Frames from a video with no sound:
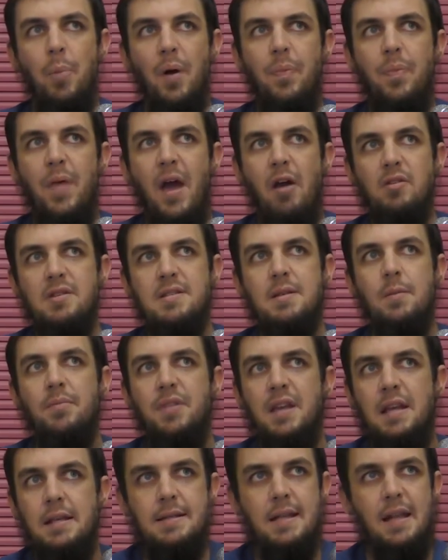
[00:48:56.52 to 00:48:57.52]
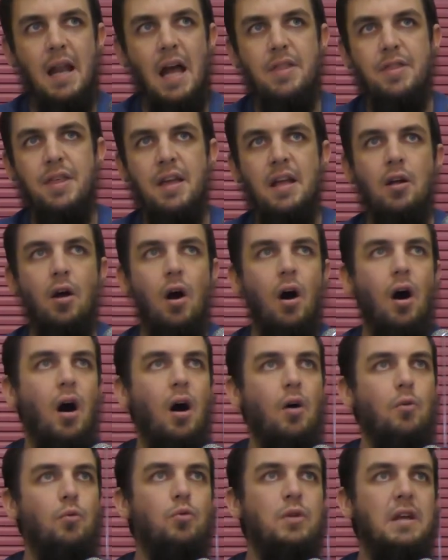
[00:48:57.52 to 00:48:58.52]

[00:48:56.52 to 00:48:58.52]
But there are some things that I think are